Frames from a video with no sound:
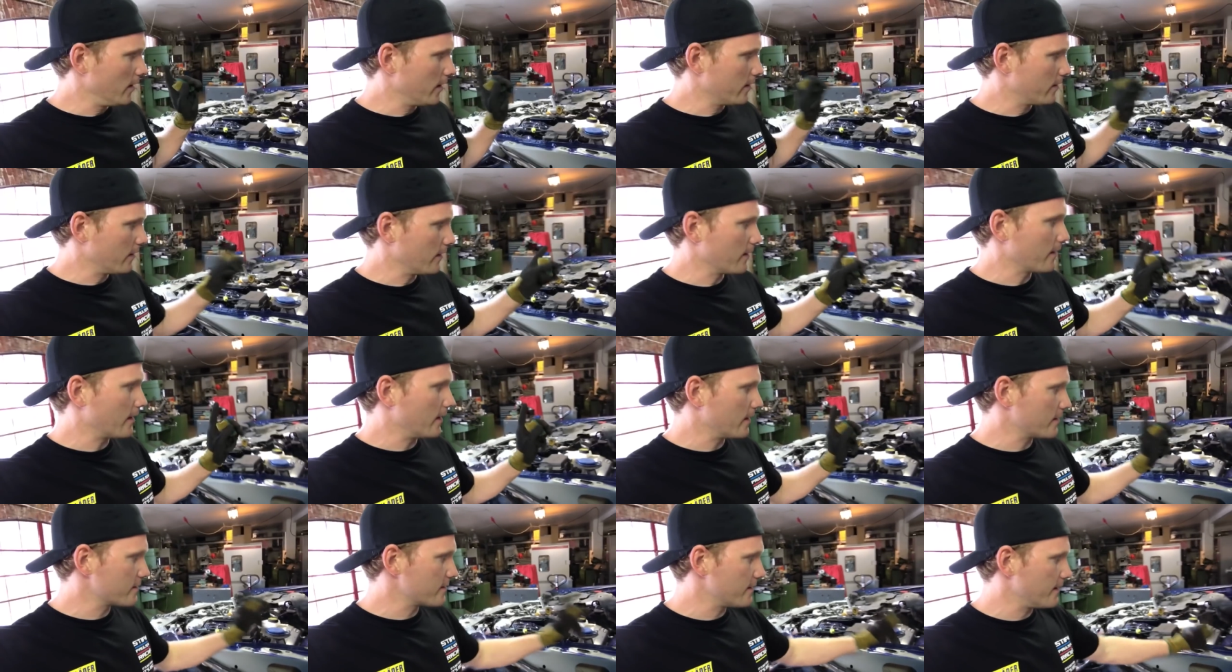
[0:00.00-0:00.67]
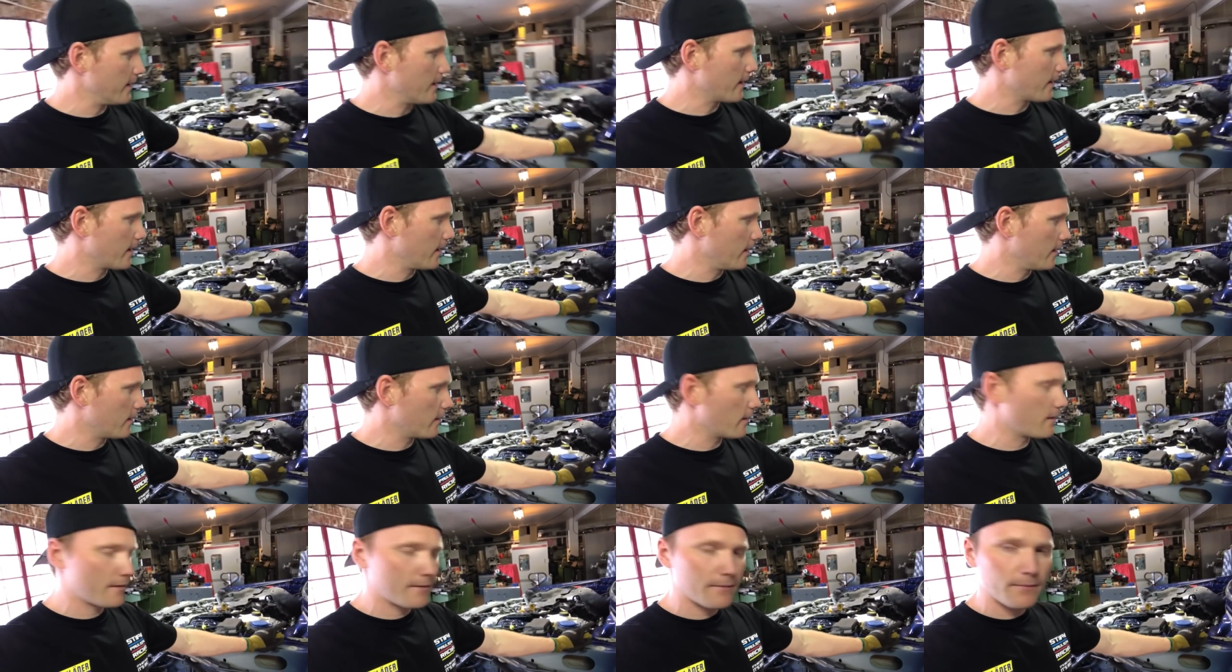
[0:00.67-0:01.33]
I think actually I
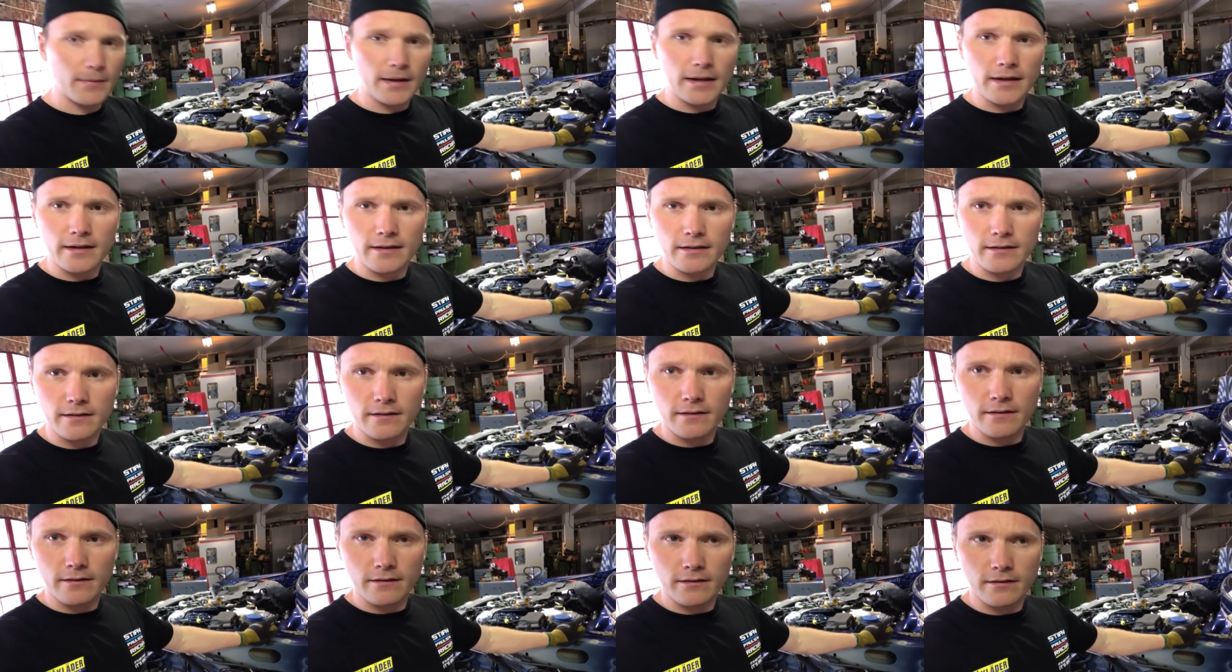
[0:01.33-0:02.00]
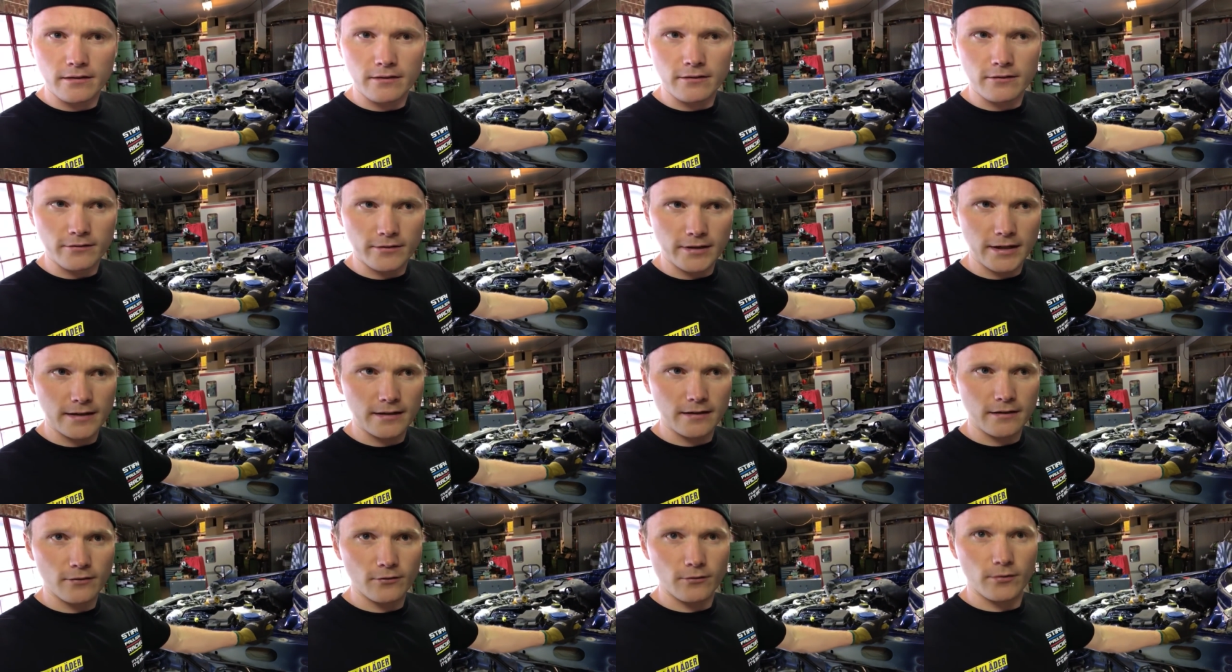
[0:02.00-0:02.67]
can make it
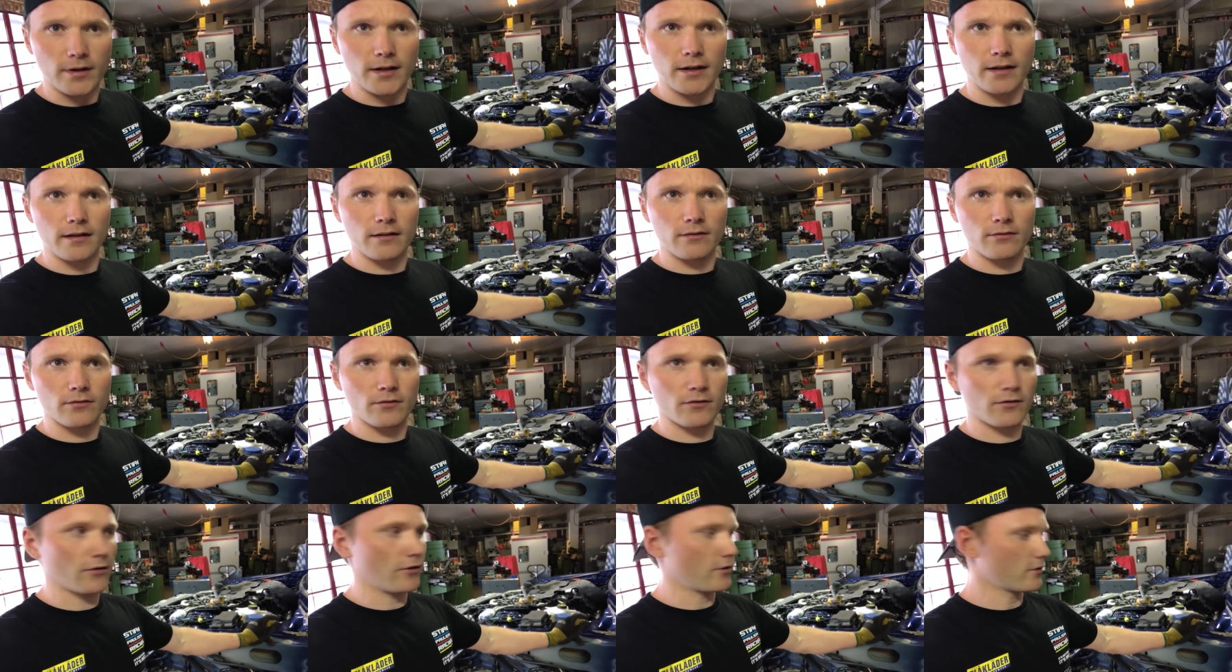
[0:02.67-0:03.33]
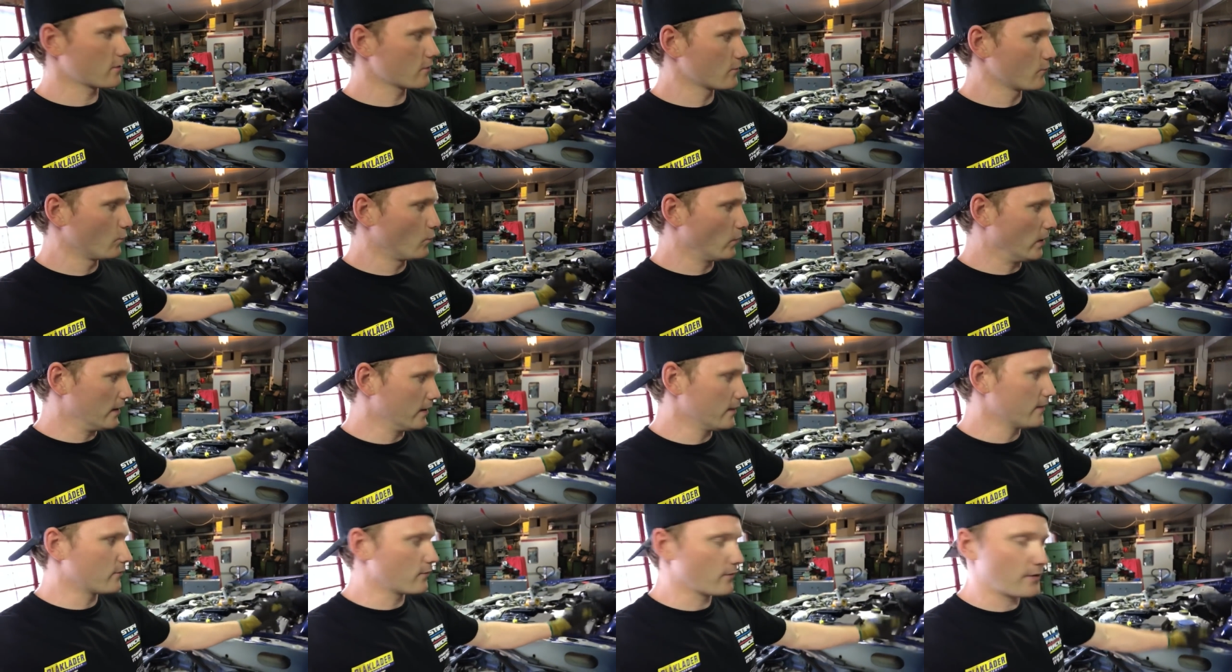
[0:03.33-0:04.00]
straight and ready to start
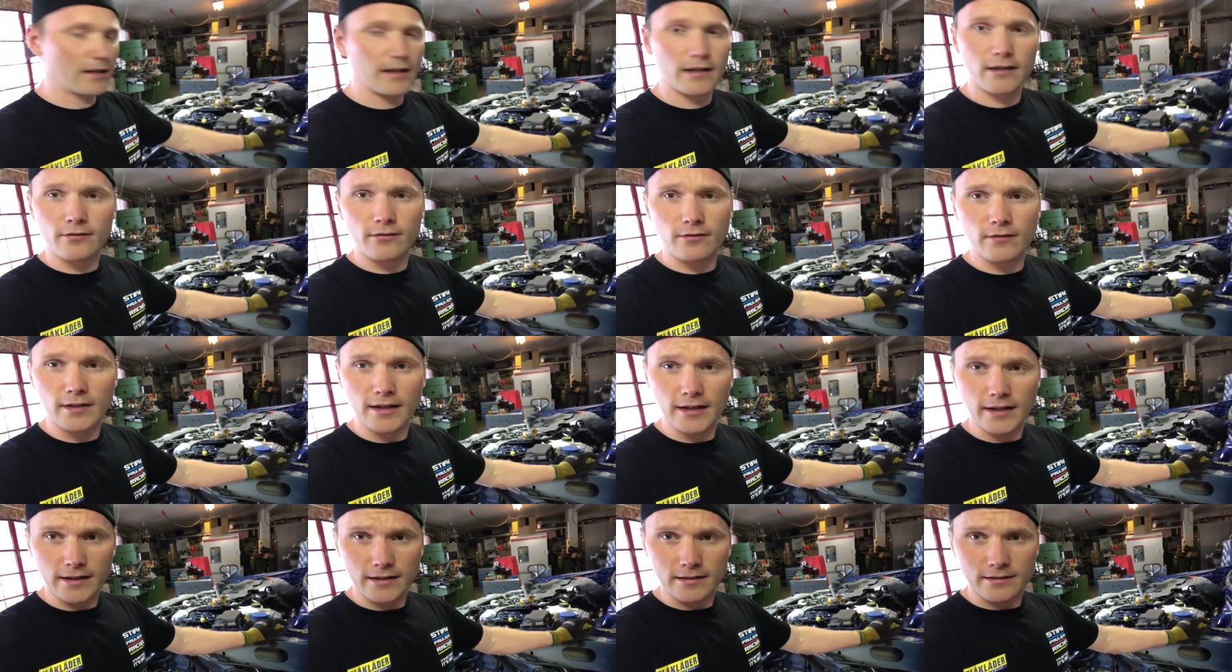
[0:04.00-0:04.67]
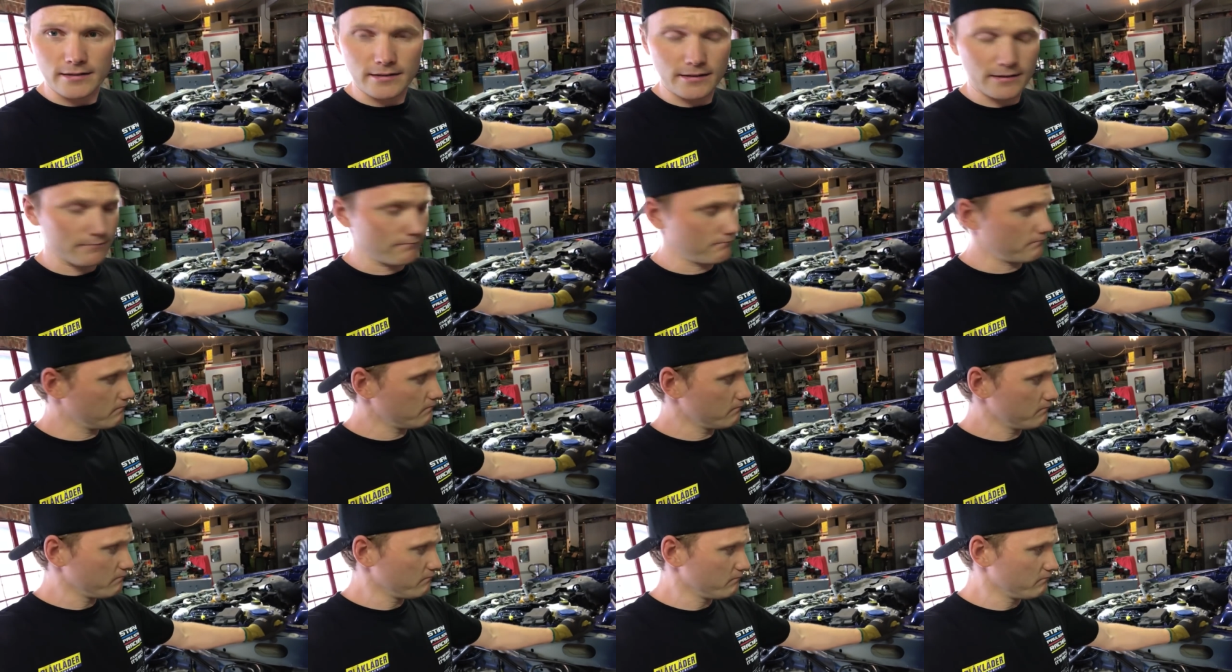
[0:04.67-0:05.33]
welding together today actually.
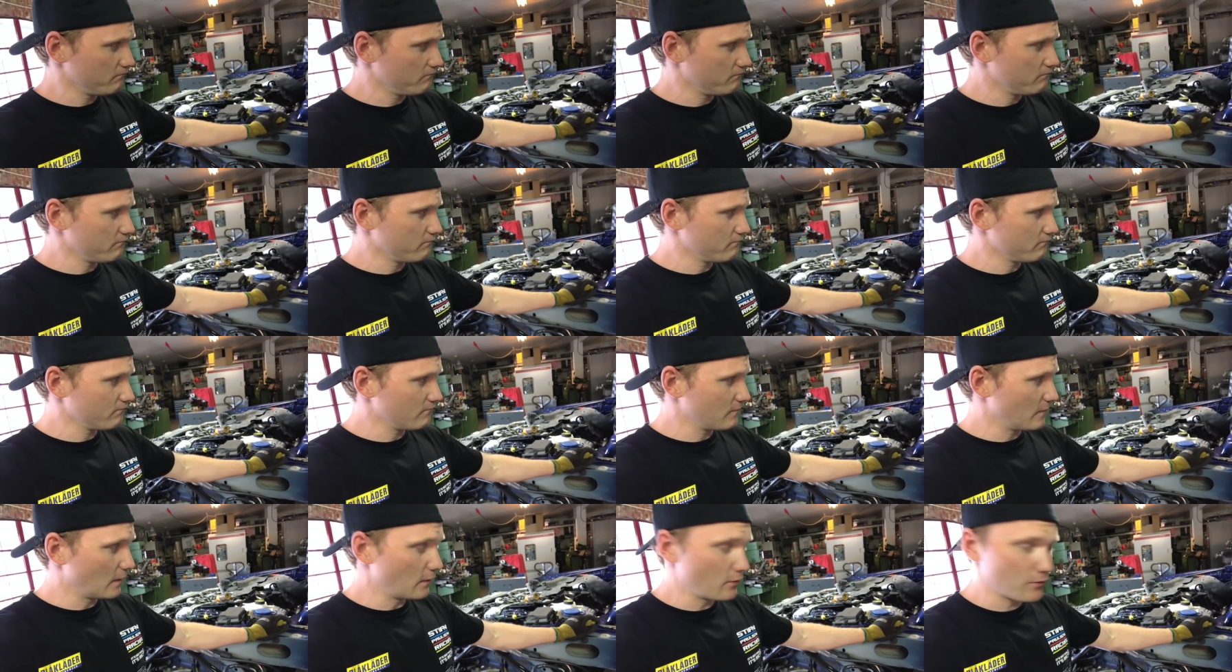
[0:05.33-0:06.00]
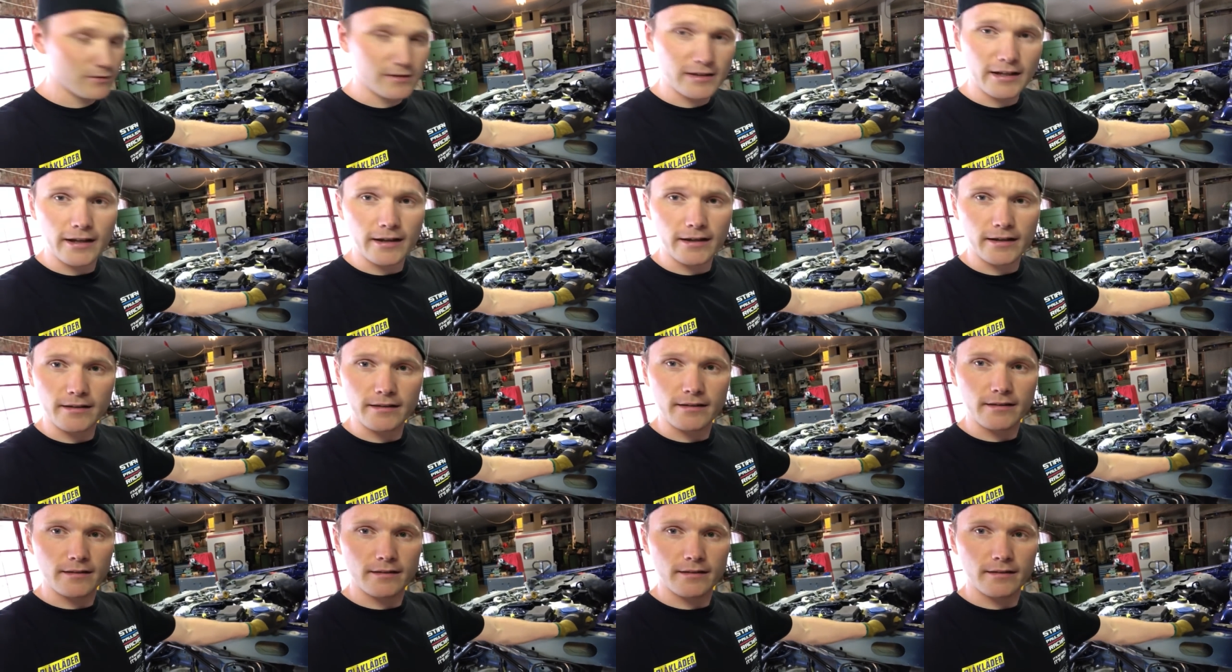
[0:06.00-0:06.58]
Looks like it.